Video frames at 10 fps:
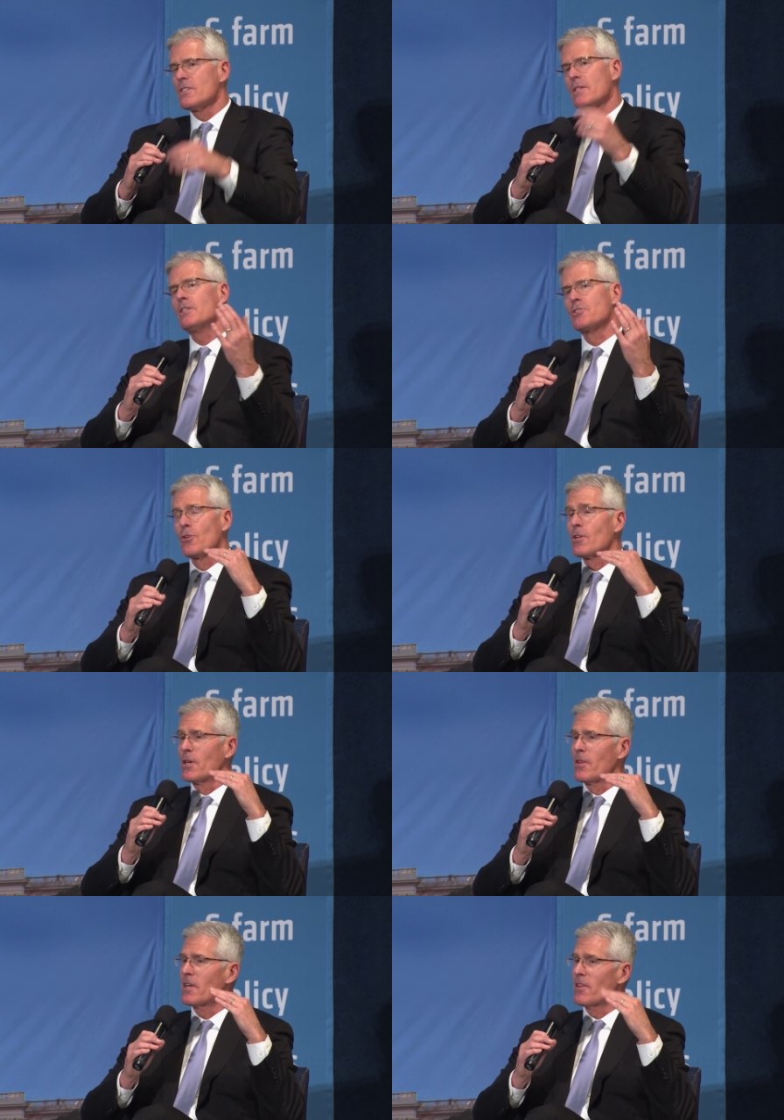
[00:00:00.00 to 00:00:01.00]
as I mentioned
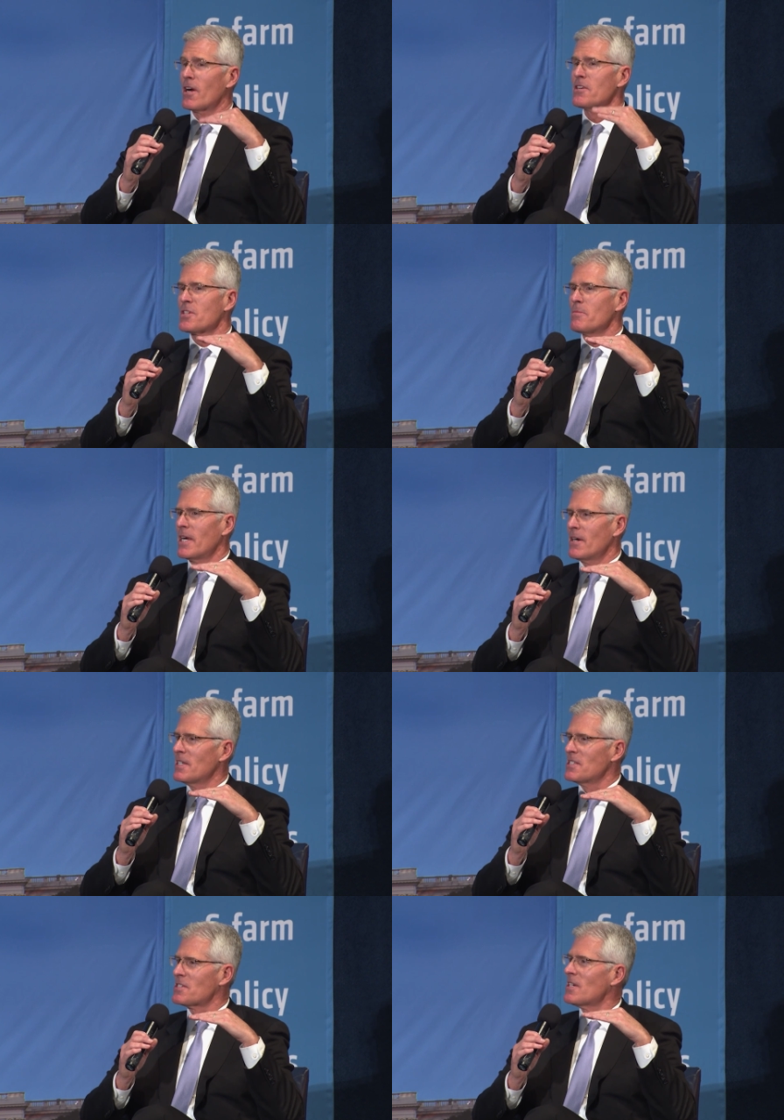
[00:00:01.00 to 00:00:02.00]
earlier, there, there are some
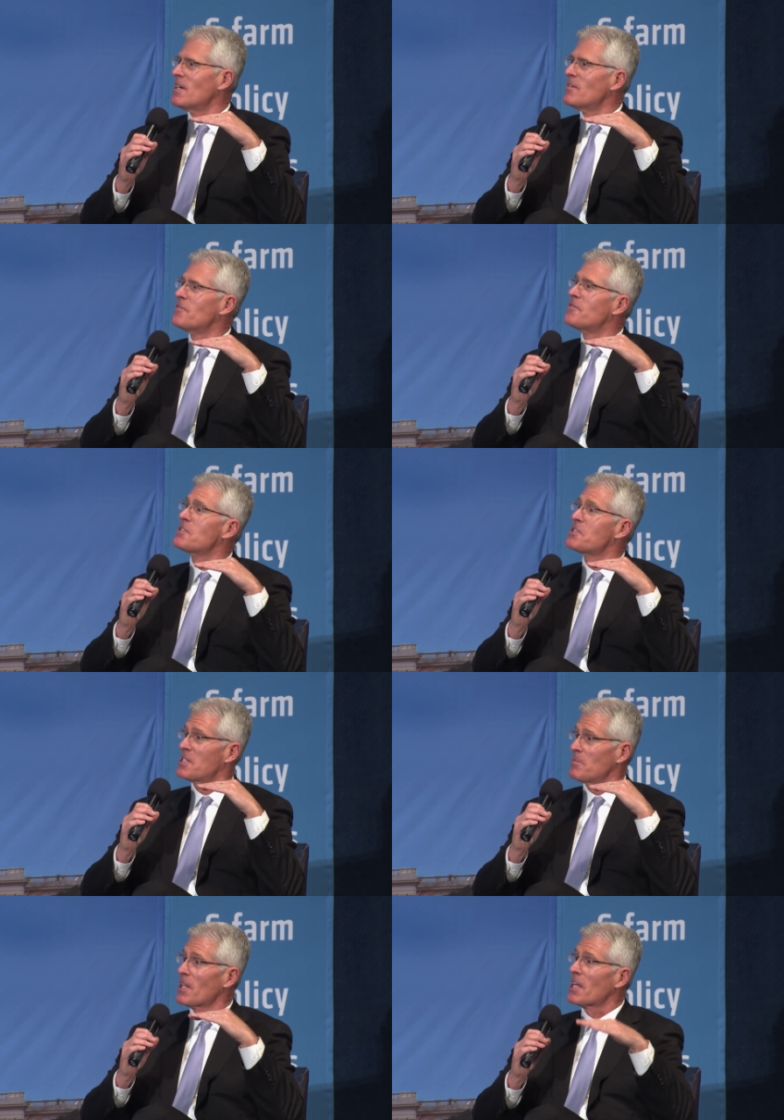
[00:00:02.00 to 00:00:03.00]
areas of
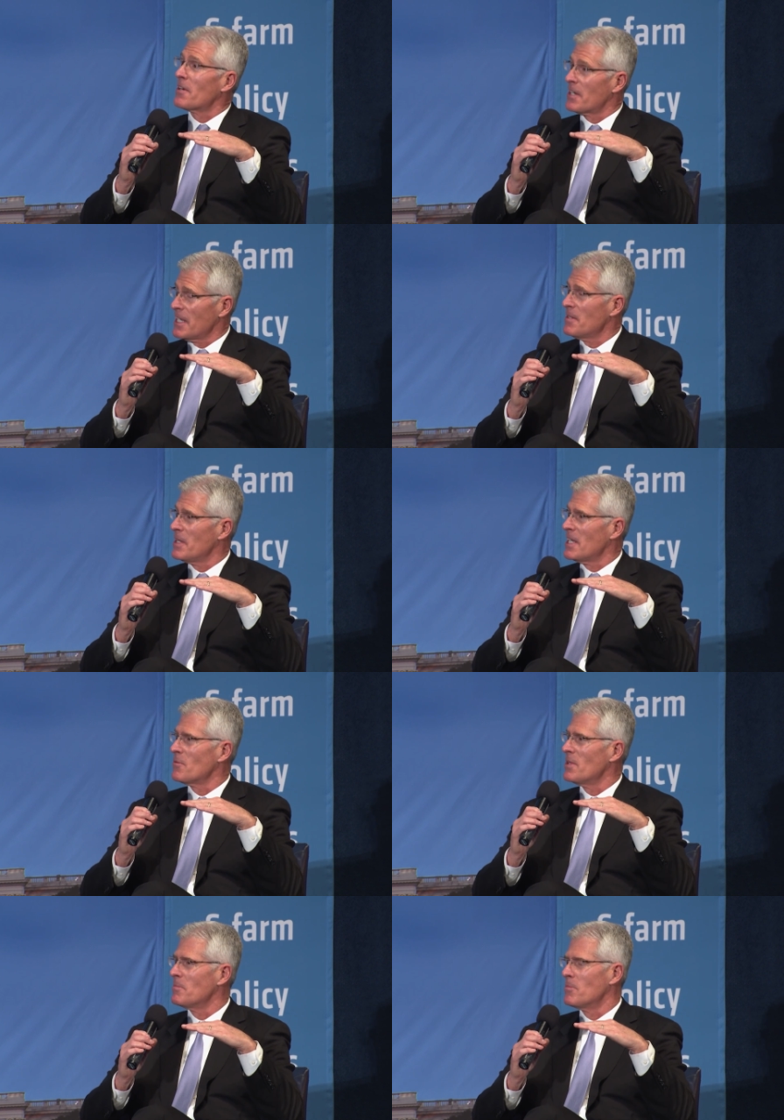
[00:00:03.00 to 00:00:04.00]
similarity,
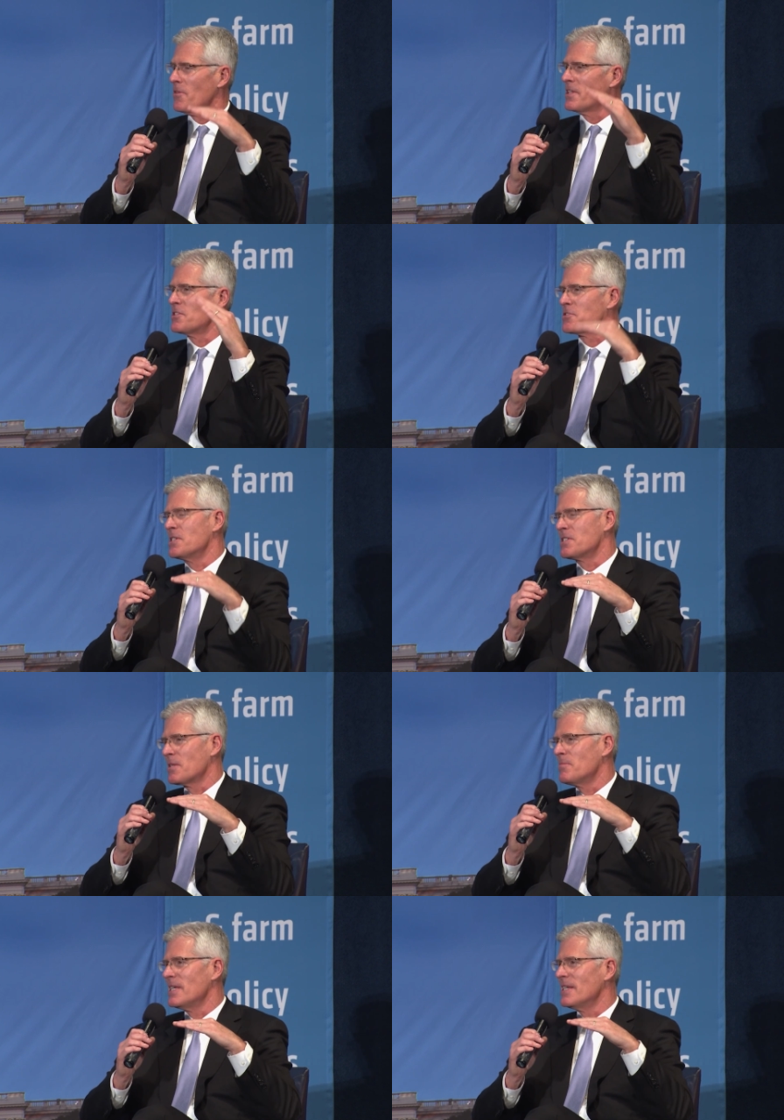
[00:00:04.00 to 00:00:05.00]
meaning we both industries
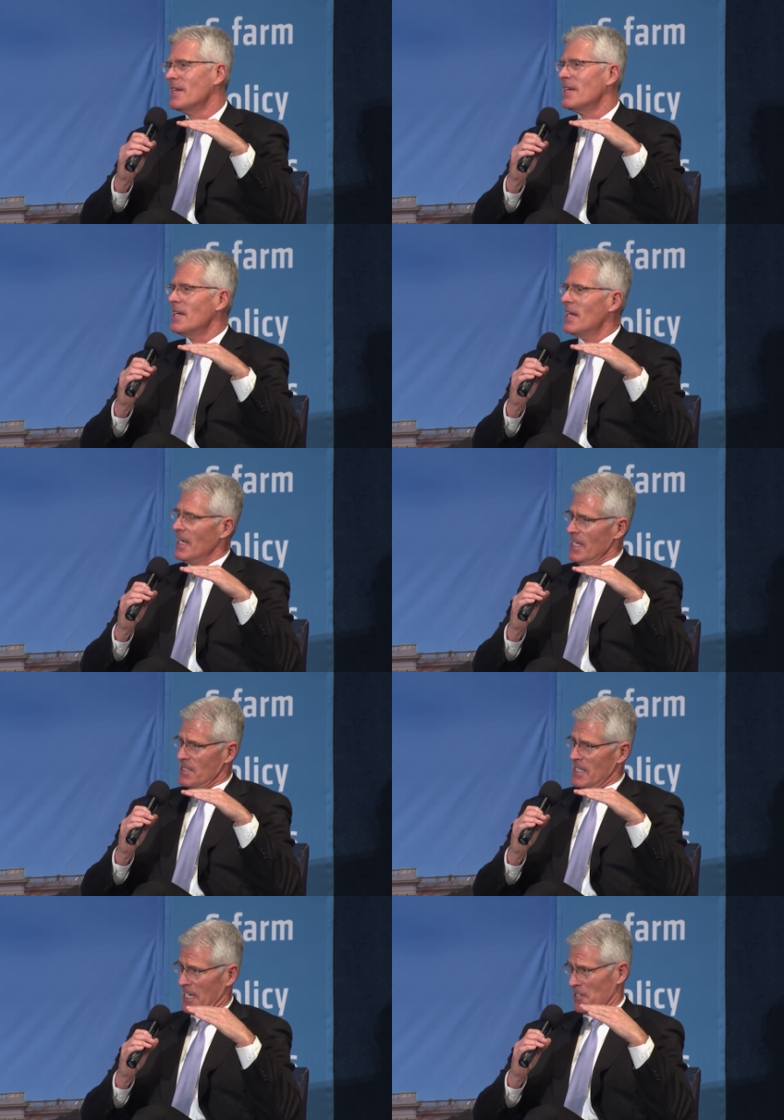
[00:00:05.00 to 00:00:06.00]
can be
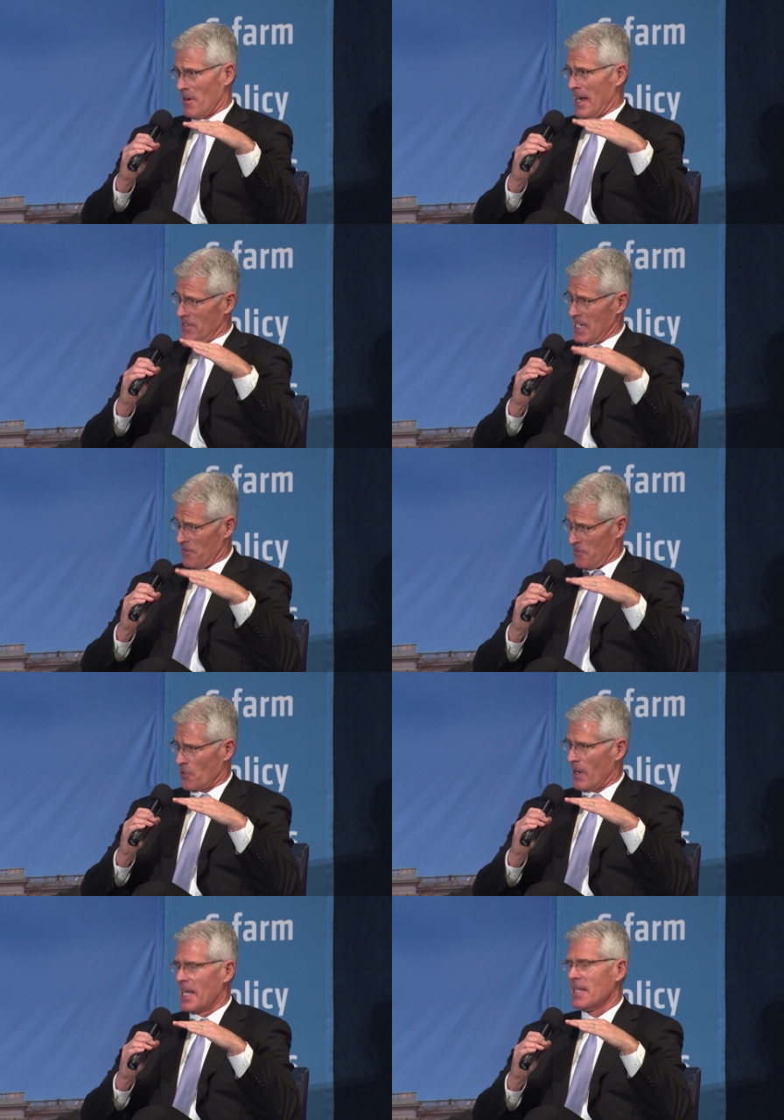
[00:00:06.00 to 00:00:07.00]
taken, taken for
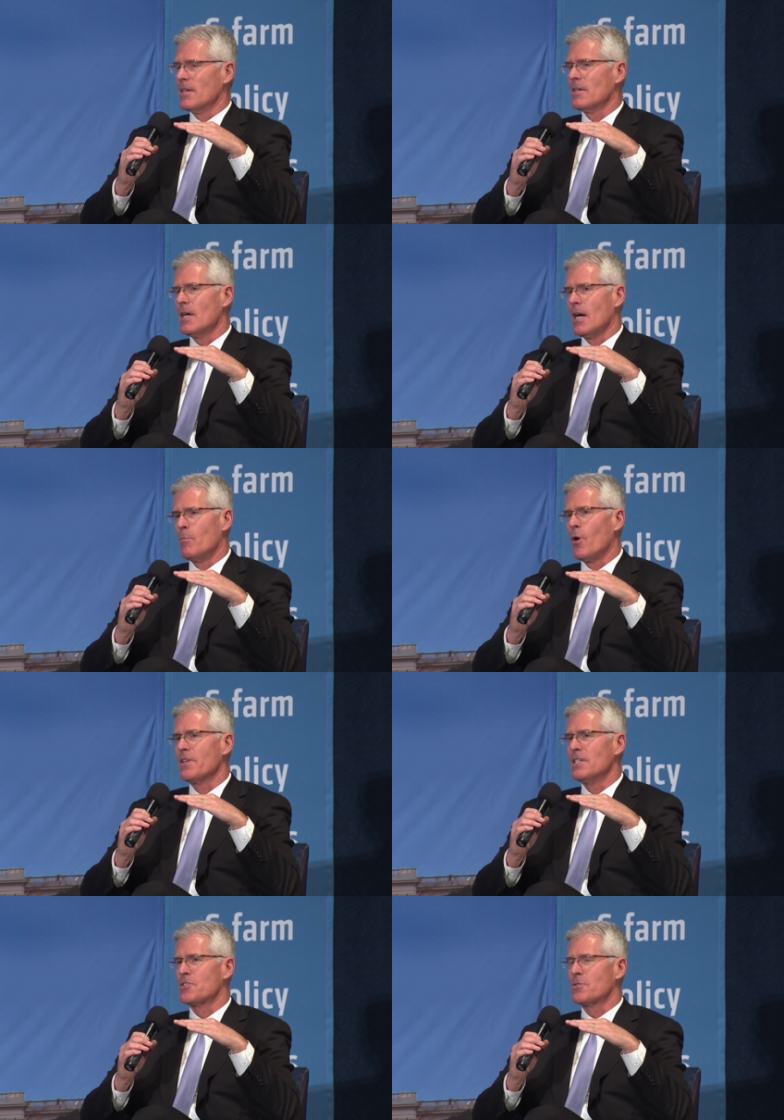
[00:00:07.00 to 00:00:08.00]
granted. Uh, both
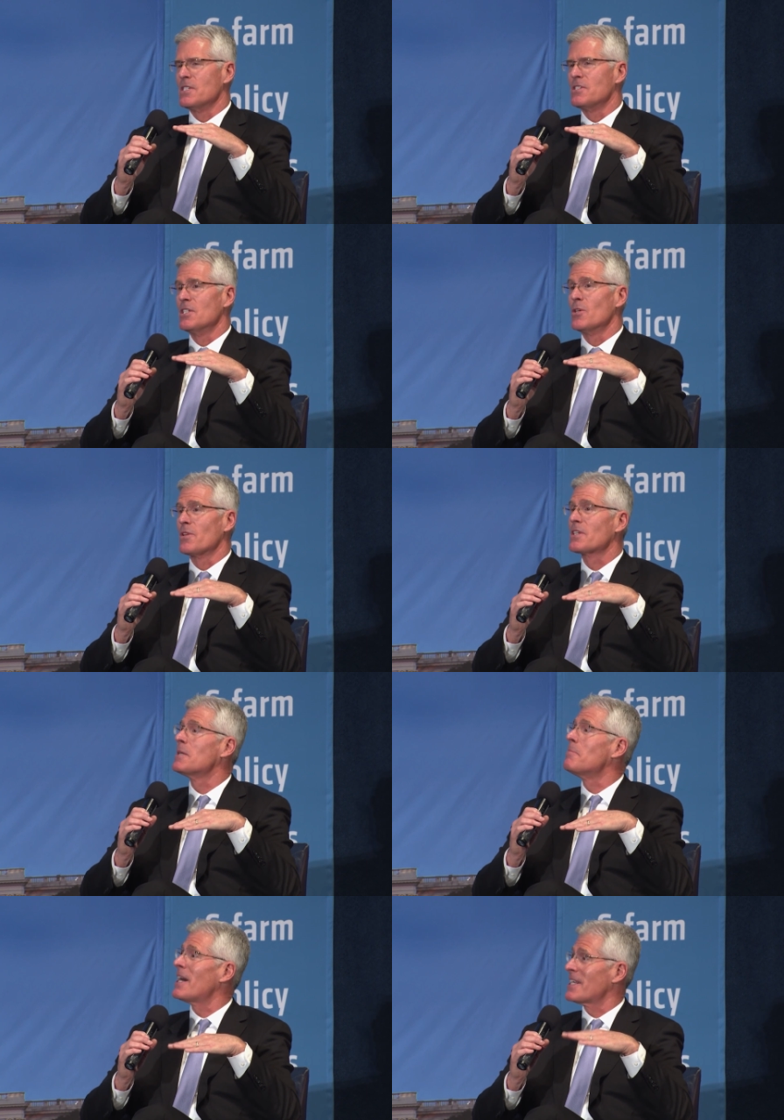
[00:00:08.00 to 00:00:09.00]
industries deal with
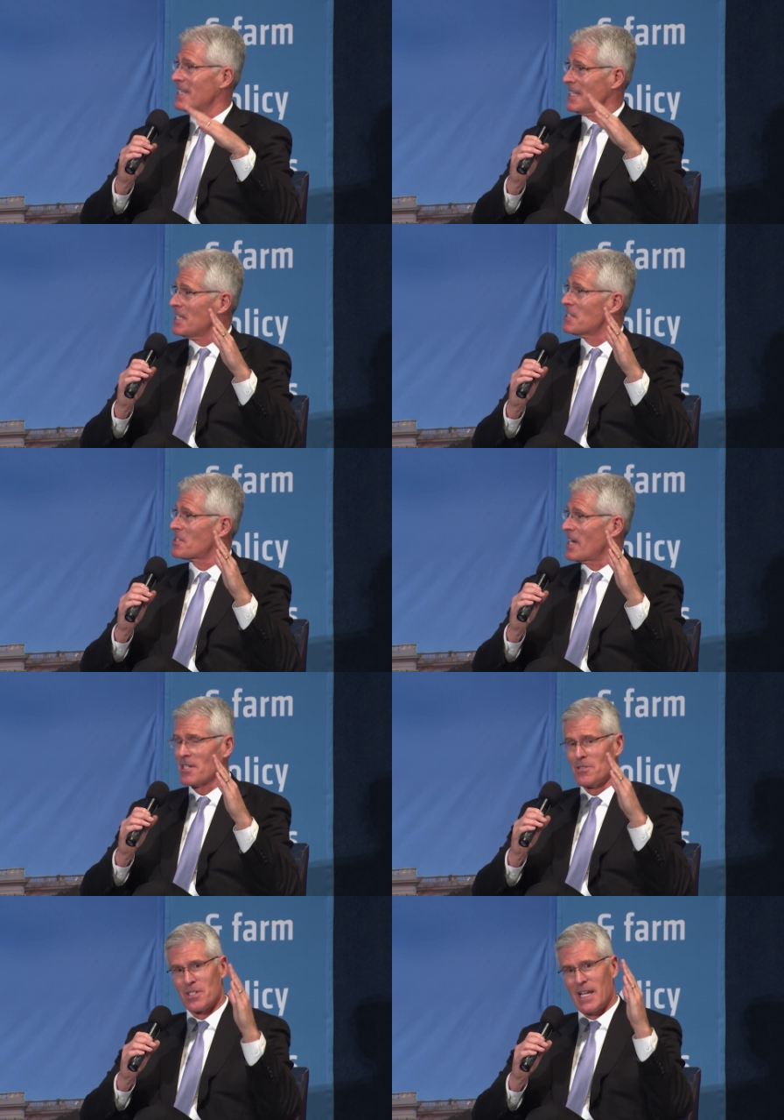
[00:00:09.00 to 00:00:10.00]
commodity
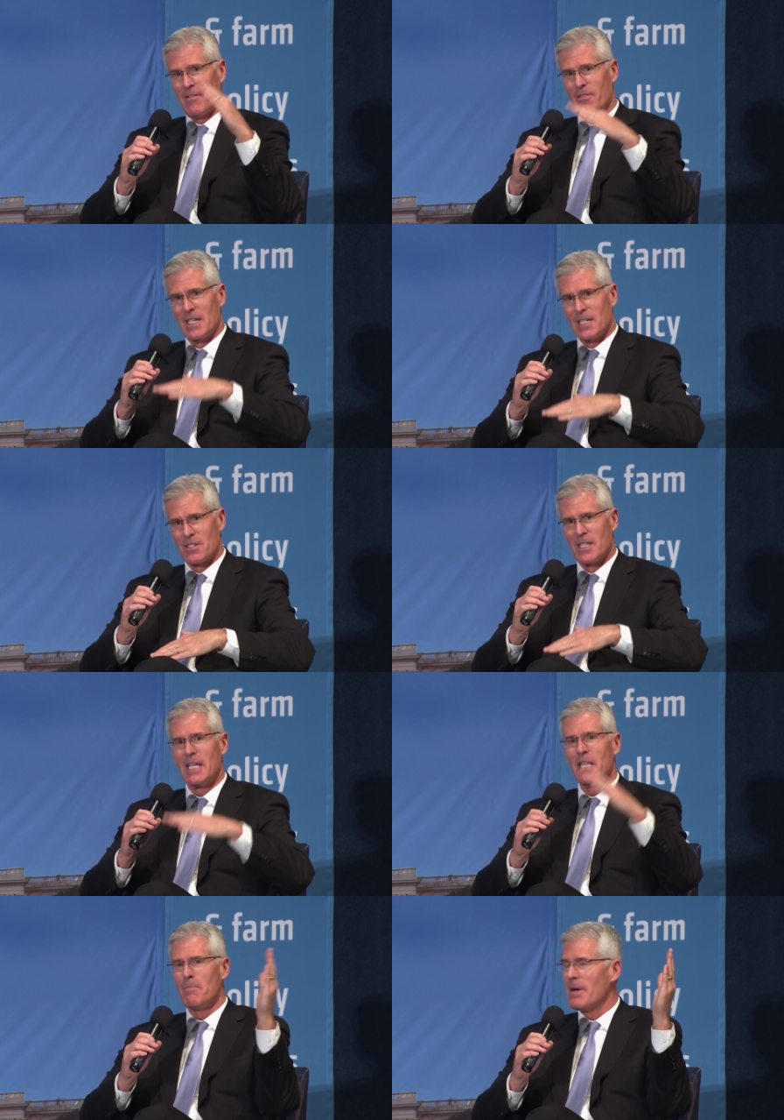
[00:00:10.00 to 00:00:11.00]
cycles and have things that
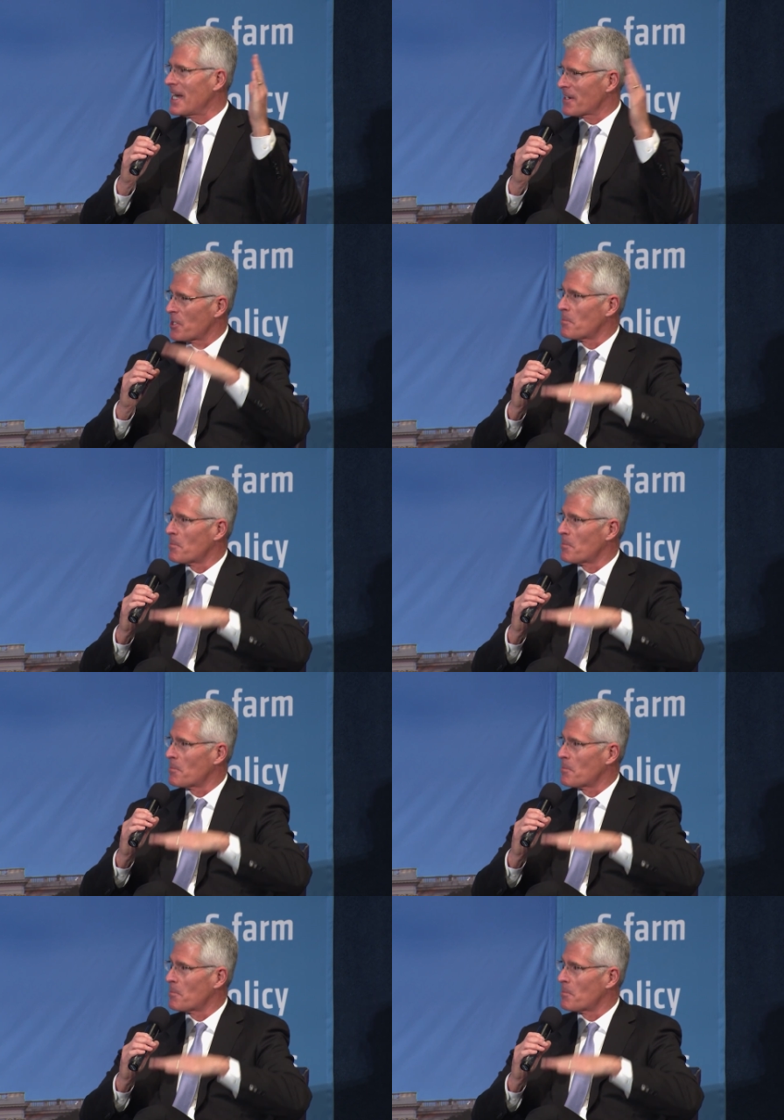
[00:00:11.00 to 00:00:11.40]
impact their